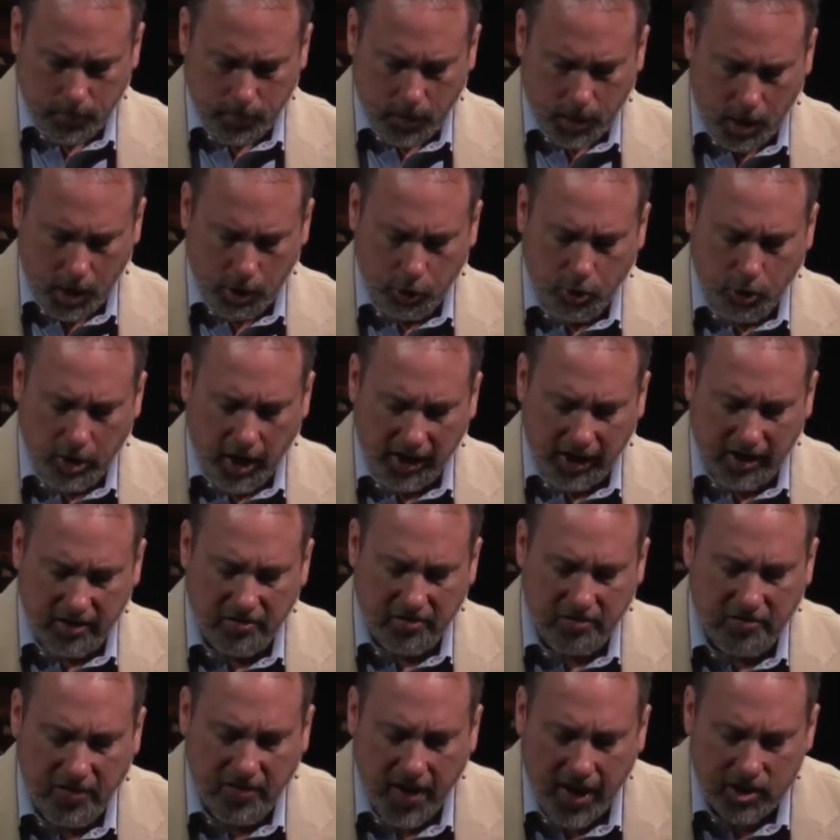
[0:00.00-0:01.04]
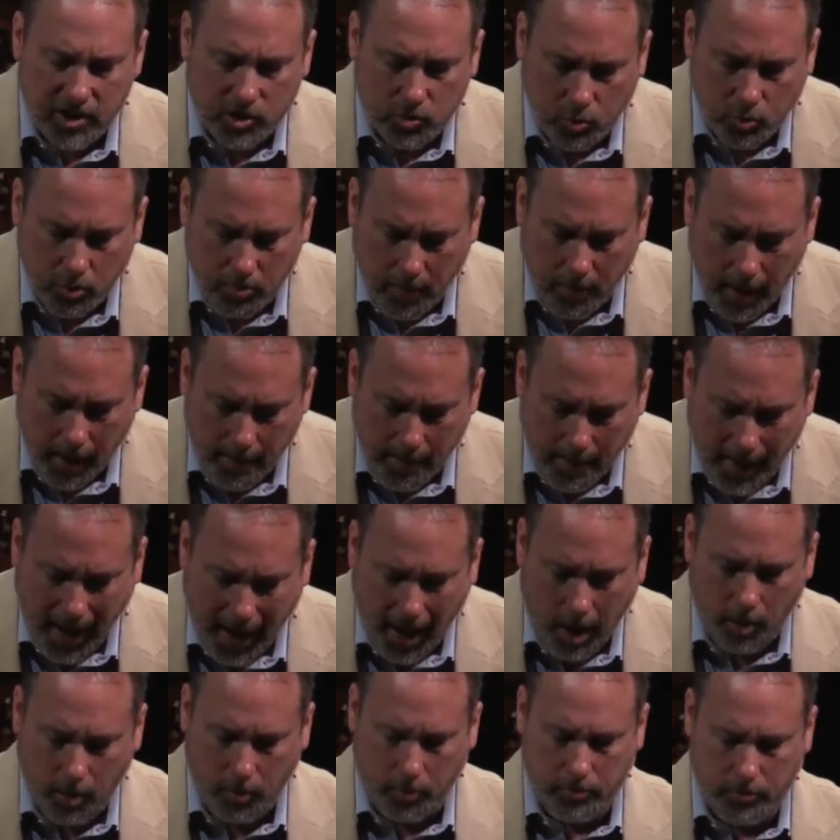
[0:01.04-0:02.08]
And Lord, I confess with my
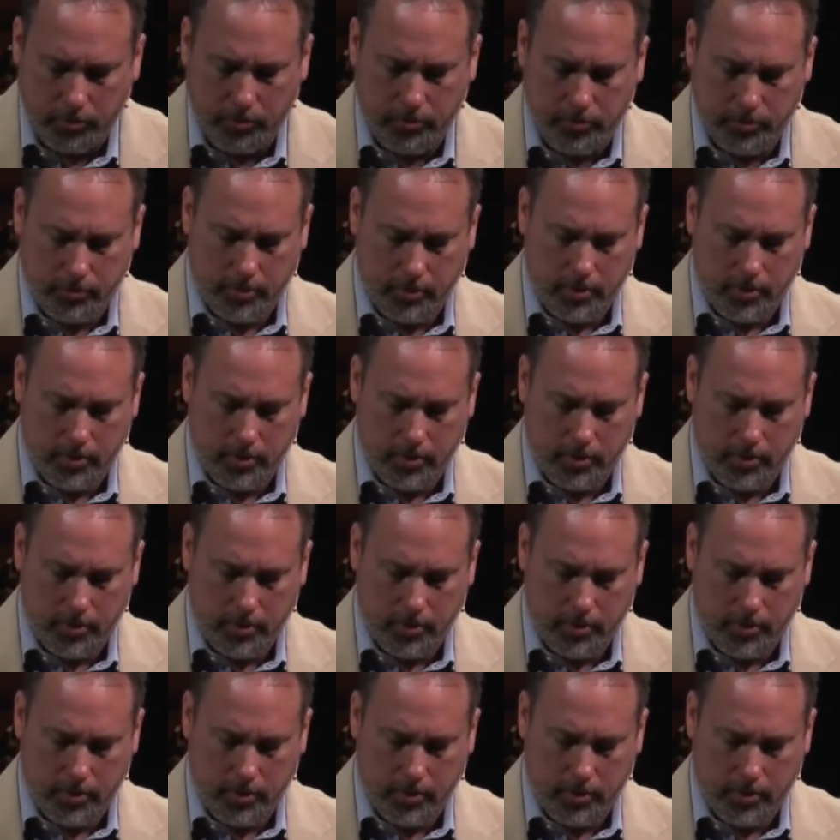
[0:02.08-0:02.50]
mouth